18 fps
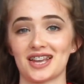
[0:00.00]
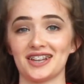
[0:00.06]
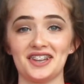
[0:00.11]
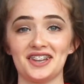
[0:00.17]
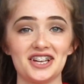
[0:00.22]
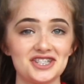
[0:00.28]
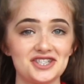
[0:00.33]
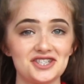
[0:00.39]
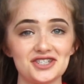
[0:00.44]

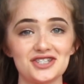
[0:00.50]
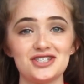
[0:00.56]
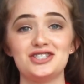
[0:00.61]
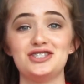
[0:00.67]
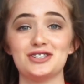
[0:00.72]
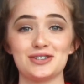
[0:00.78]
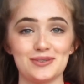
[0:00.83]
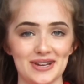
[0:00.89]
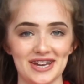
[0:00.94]
Let's
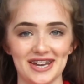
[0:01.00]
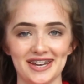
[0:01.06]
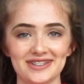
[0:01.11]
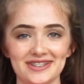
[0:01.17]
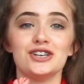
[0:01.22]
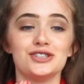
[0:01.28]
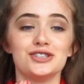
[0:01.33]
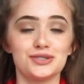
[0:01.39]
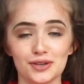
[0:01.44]
just do it.
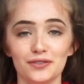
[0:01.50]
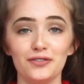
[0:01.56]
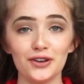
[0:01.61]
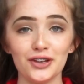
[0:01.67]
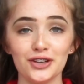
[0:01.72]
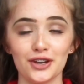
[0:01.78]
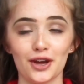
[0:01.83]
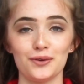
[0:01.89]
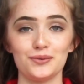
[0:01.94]
So if
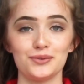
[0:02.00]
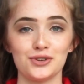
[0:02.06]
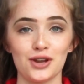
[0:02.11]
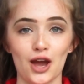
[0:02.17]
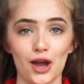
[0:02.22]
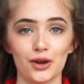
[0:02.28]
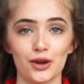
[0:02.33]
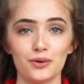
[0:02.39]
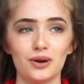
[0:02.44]
you don't
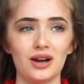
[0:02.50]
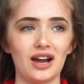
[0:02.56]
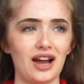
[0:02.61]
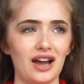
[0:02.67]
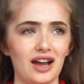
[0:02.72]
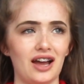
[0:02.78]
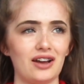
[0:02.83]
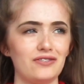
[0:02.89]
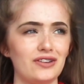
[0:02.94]
know,
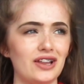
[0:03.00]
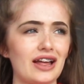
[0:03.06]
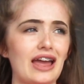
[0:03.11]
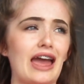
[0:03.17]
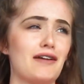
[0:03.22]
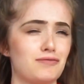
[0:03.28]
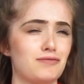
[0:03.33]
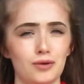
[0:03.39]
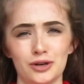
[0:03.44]
I feel
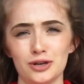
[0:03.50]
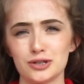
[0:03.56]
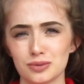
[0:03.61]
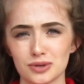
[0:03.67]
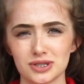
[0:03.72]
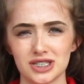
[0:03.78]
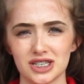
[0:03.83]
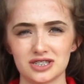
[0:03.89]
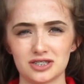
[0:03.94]
like everyone knows
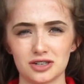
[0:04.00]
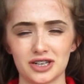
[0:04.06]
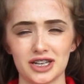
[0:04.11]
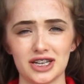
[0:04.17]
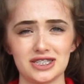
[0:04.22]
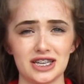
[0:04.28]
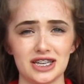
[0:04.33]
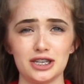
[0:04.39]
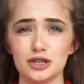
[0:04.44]
what TikTok
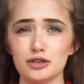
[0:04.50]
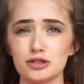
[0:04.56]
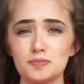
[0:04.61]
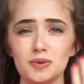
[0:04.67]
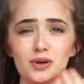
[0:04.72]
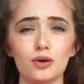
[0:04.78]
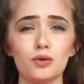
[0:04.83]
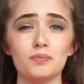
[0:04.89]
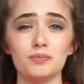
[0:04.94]
is. It used
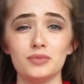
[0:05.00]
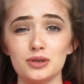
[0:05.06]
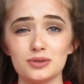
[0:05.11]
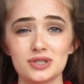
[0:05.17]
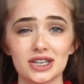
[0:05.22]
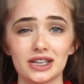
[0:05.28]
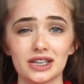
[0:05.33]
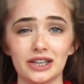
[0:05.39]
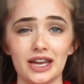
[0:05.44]
to be called
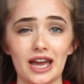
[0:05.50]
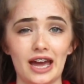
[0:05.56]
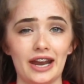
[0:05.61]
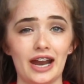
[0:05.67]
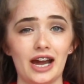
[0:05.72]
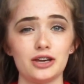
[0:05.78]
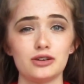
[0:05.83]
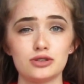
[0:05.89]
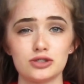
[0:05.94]
Musical.ly,
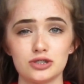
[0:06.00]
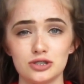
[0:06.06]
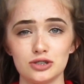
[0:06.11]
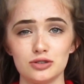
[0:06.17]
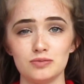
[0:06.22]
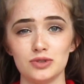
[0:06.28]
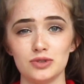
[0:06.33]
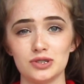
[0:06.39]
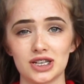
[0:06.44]
and I used to
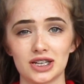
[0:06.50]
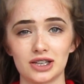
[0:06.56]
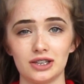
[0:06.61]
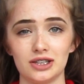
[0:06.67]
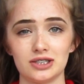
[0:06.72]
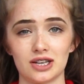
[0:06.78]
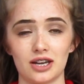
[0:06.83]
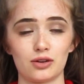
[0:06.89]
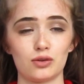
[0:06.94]
do
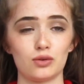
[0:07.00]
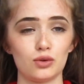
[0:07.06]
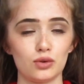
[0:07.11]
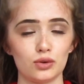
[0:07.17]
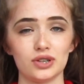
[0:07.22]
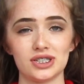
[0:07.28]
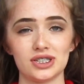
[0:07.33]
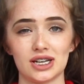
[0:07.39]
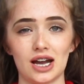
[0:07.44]
Musical.lys like
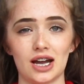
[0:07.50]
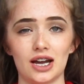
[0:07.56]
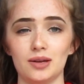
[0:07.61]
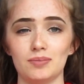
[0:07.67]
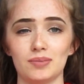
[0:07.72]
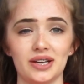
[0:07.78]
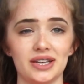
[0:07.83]
all the time.